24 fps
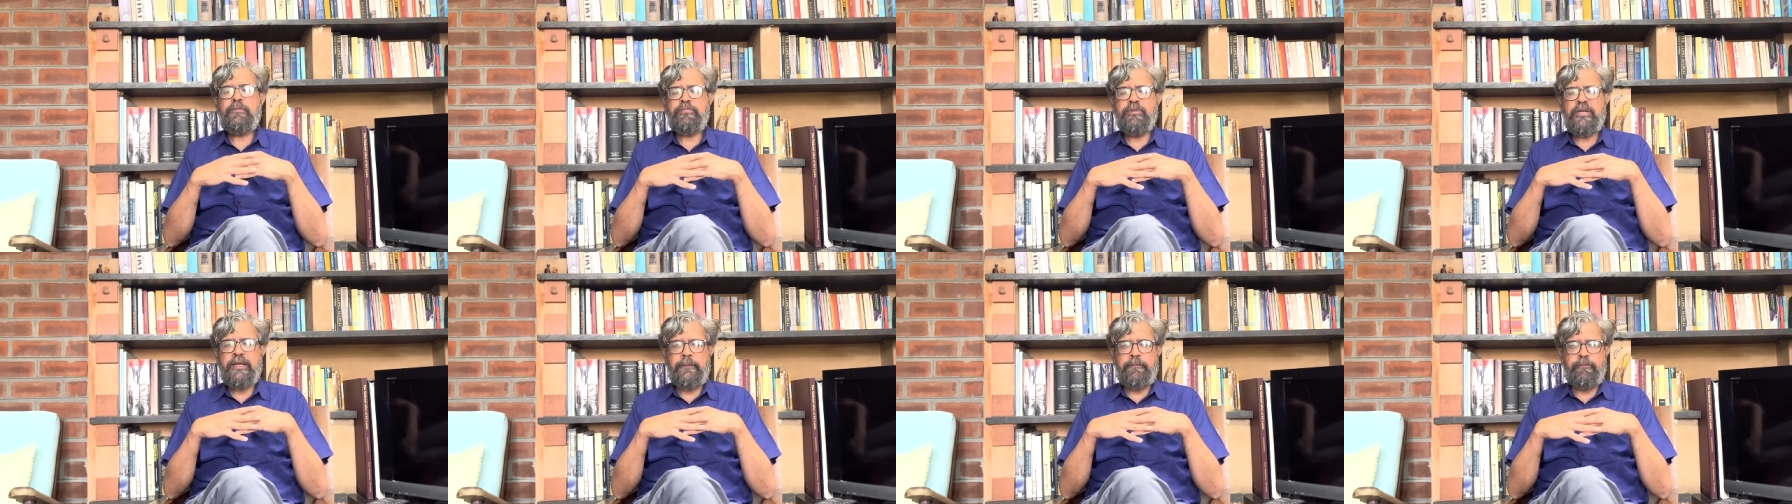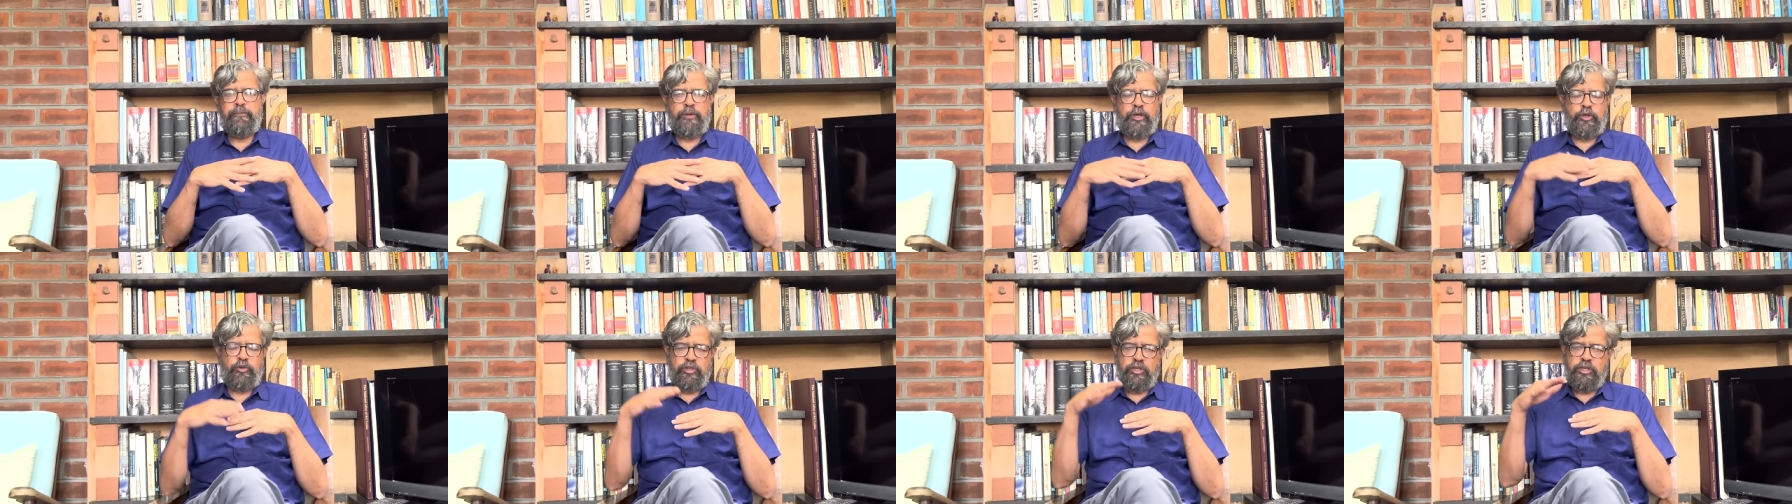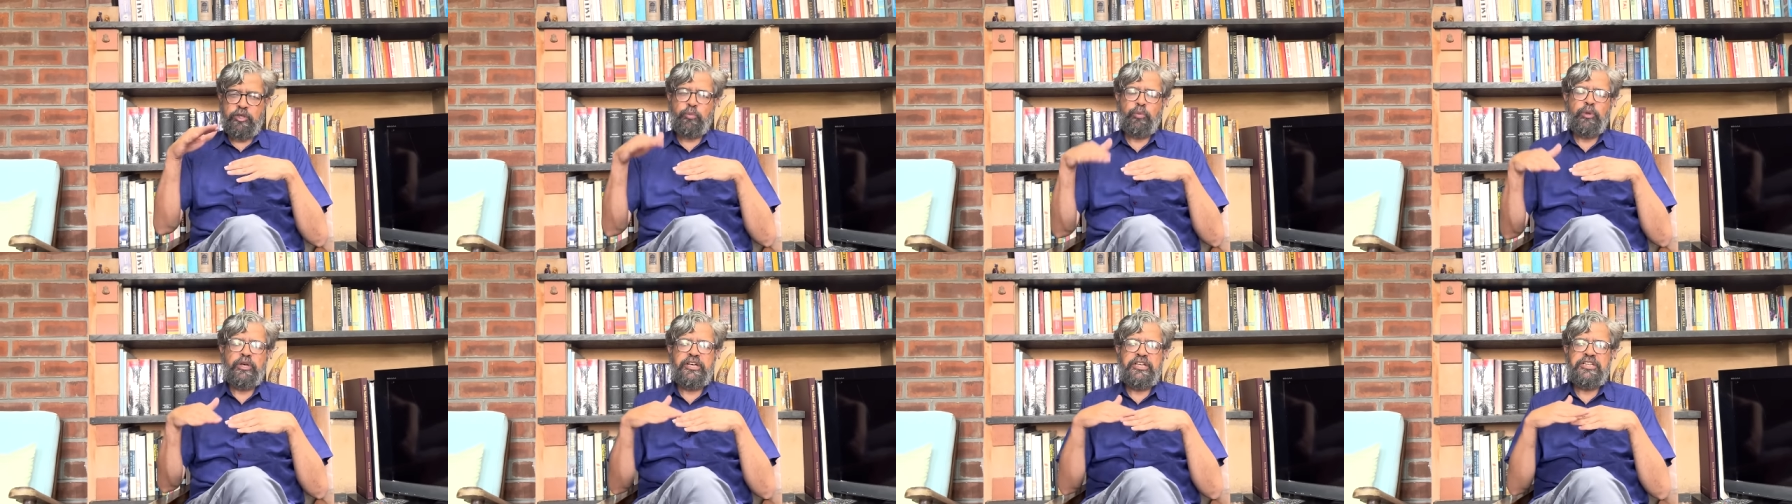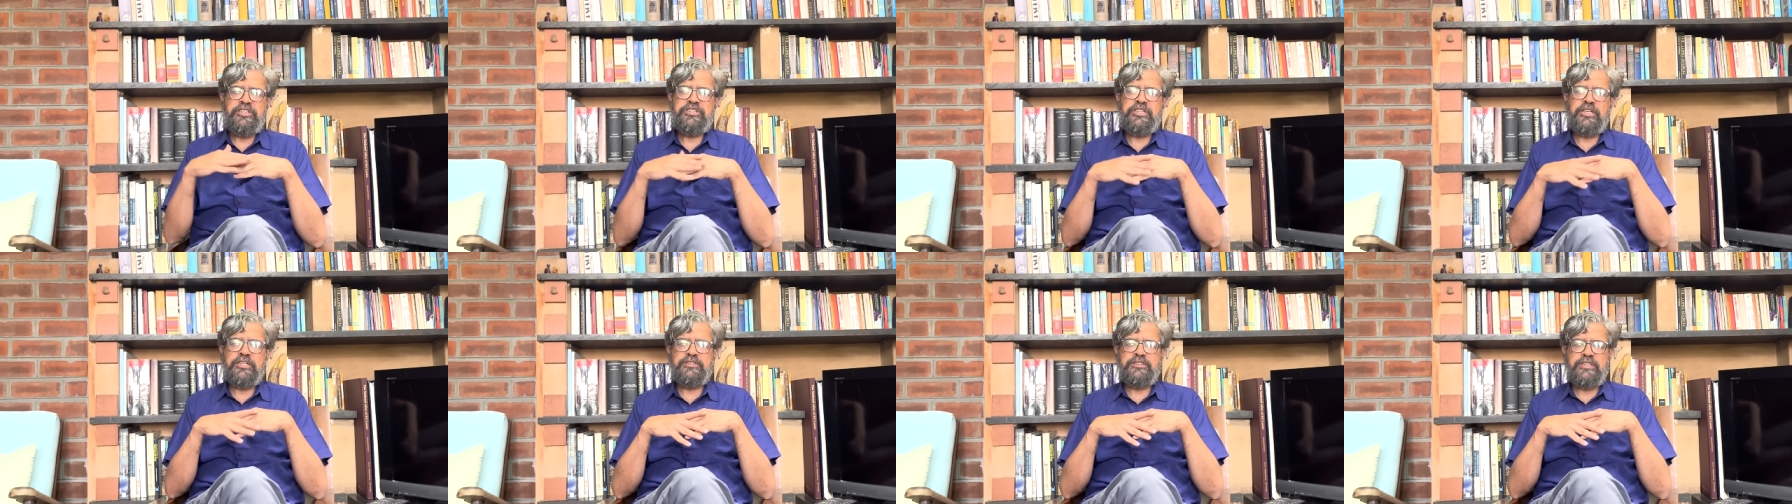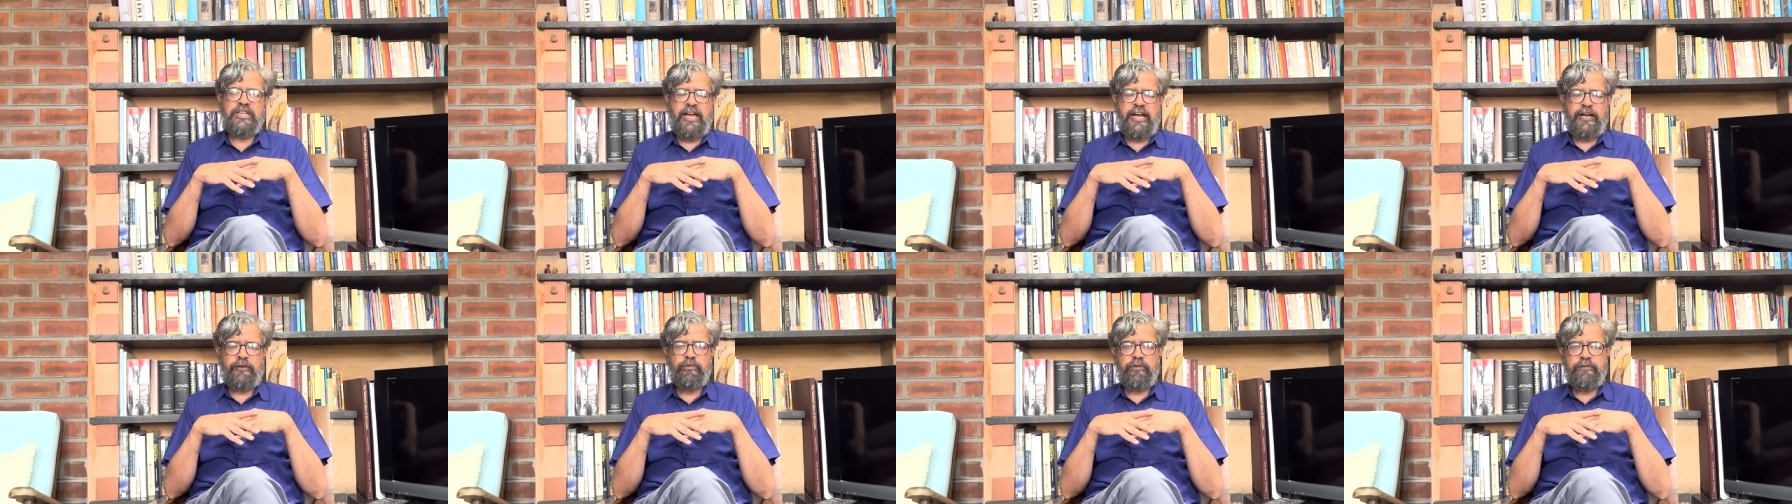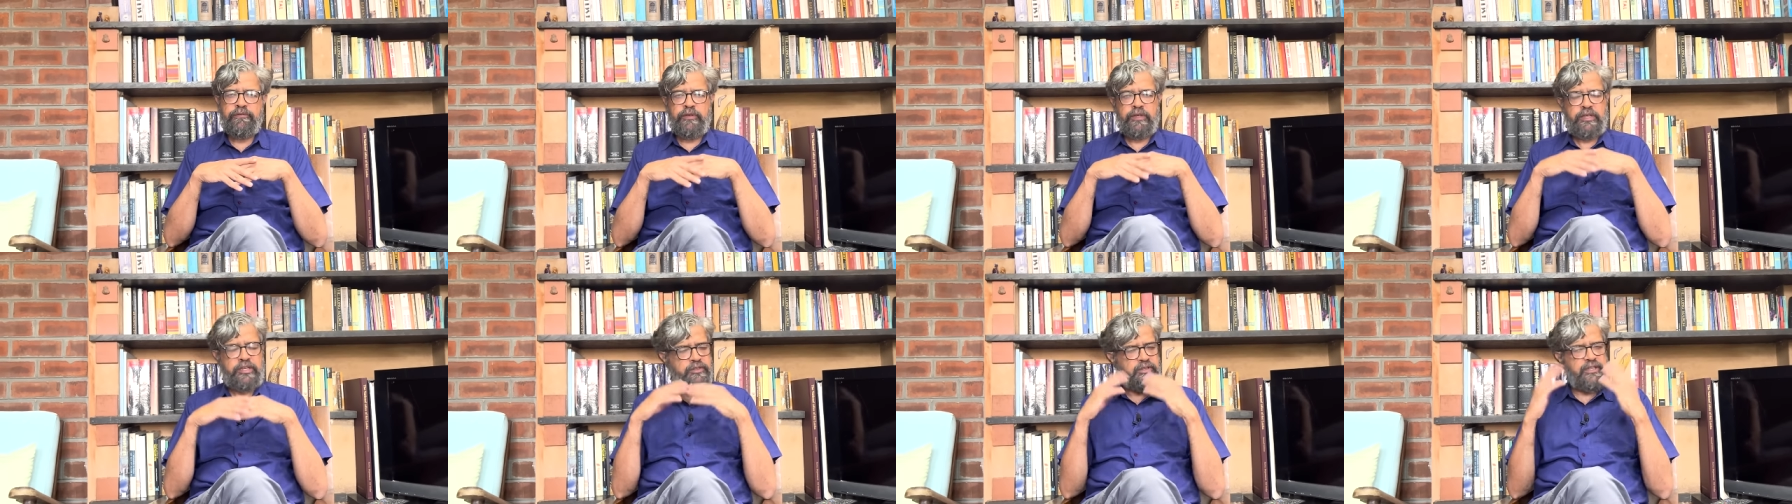them because it will recharge the
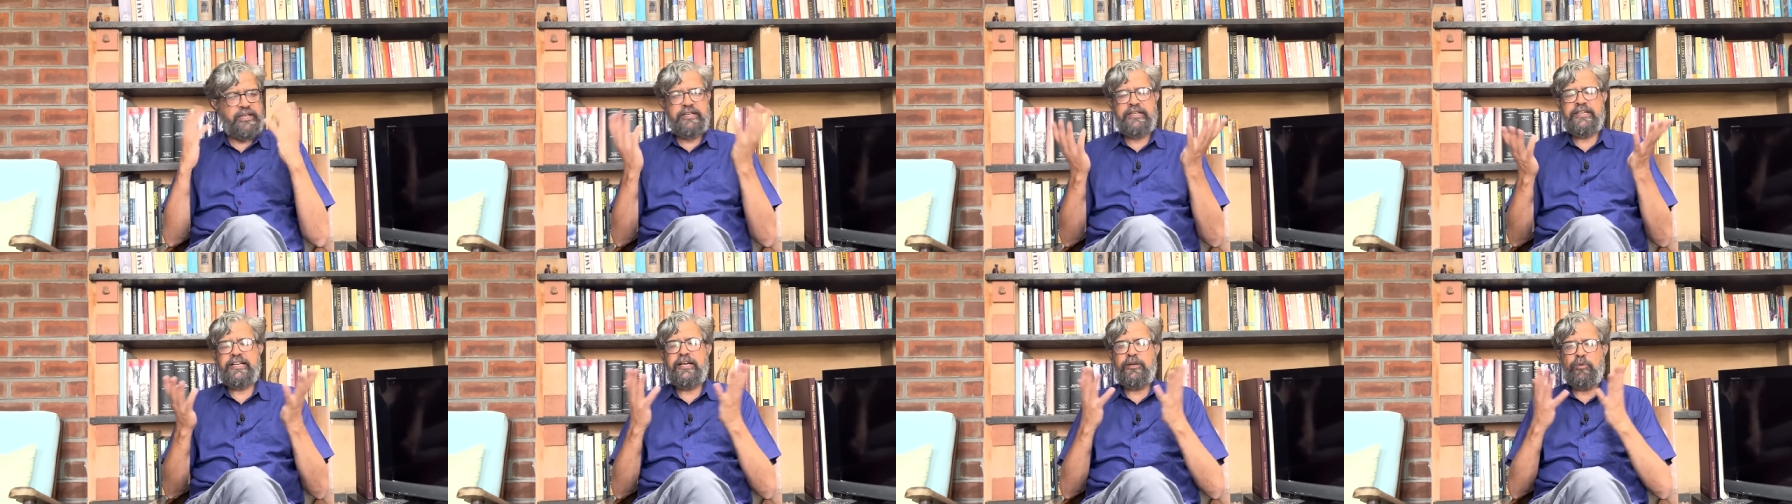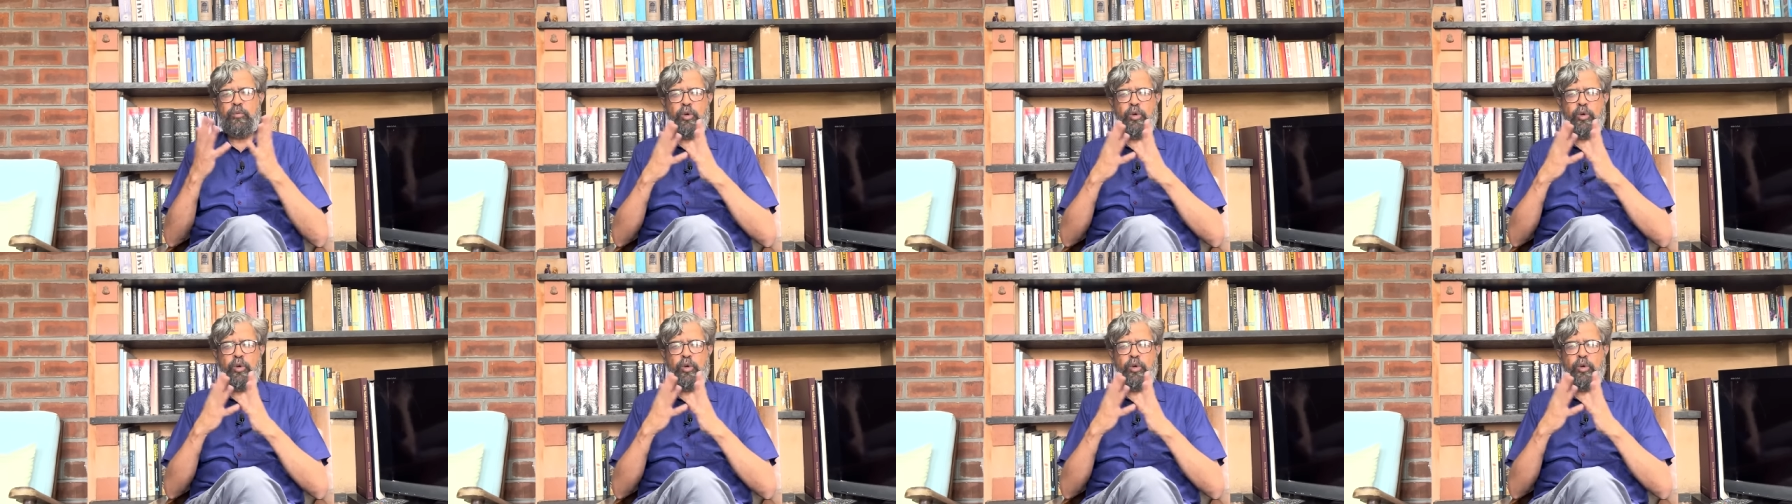aquifer in the entire